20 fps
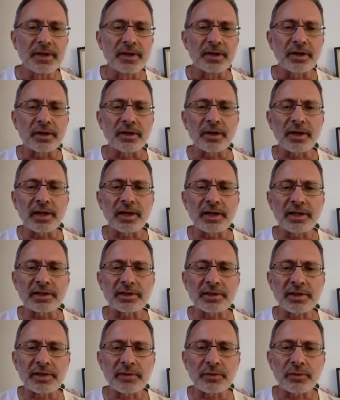Alright,
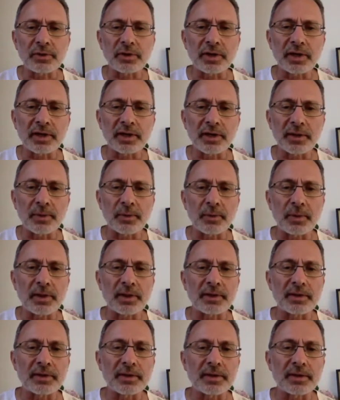let's have a look at another
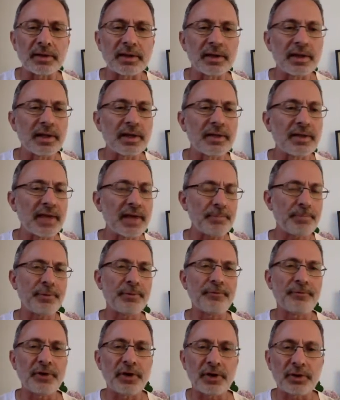one.
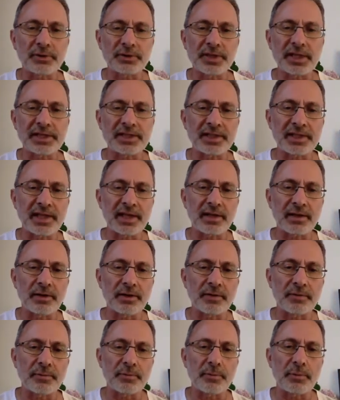That photo was actually
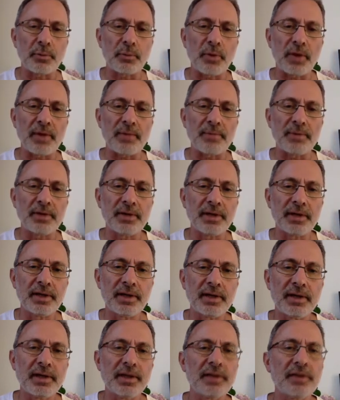downloaded from the web.
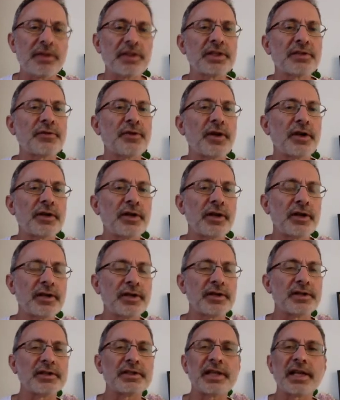This photo
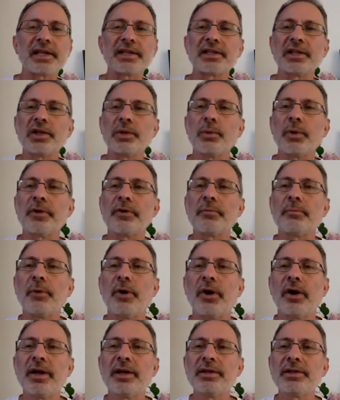is actually one of
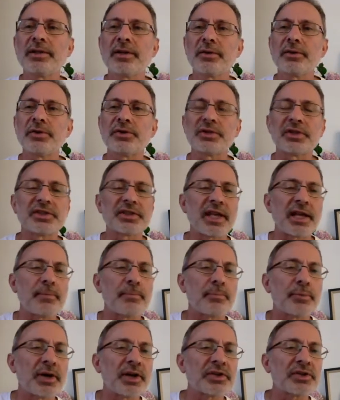mine, so I'll use the
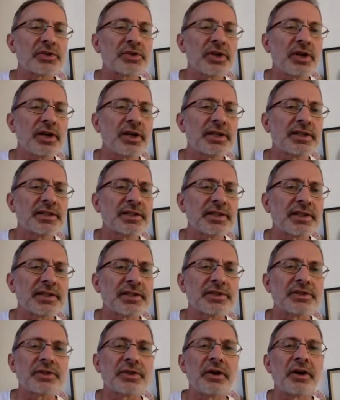same brush size,
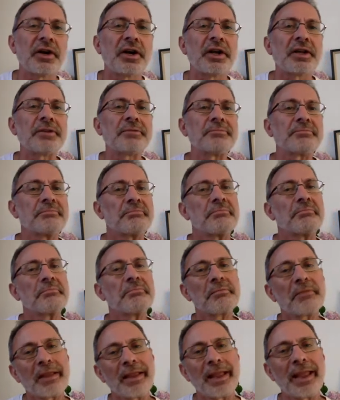and this guy,
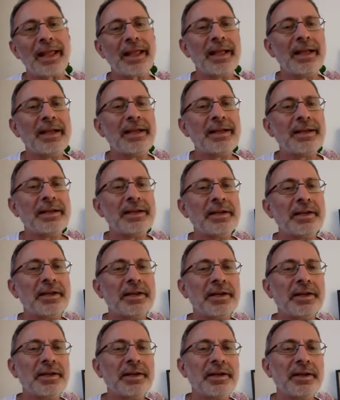yeah,
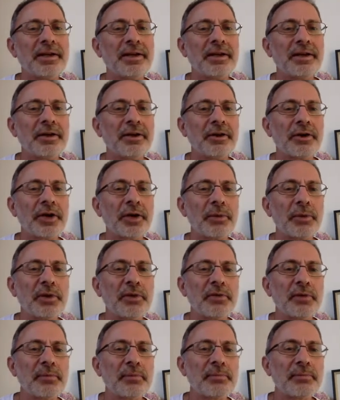I'll get rid
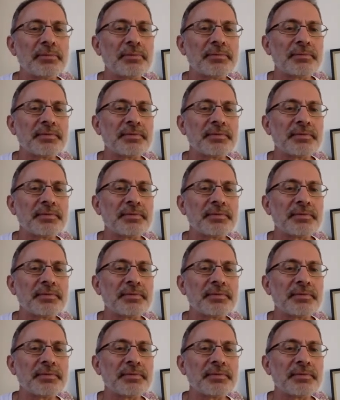of him.